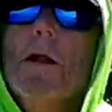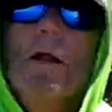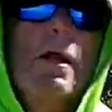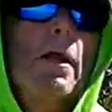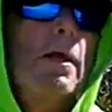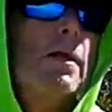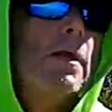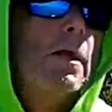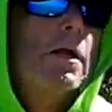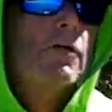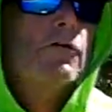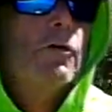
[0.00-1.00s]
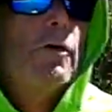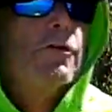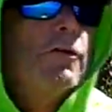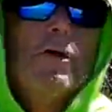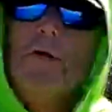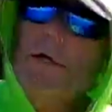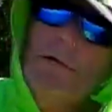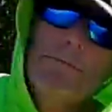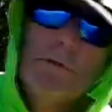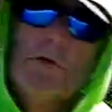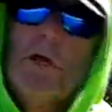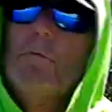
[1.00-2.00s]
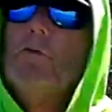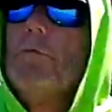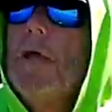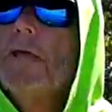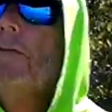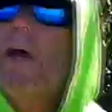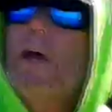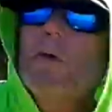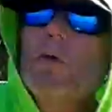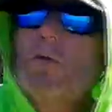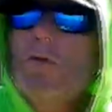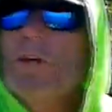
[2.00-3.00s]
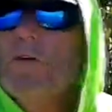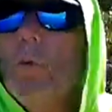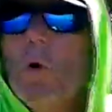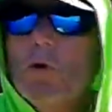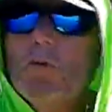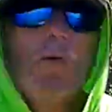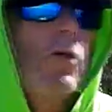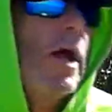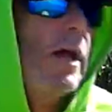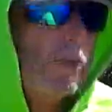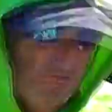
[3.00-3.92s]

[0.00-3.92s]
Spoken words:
and so I thought, hey, put the cameras back down. It looks like the water's a lot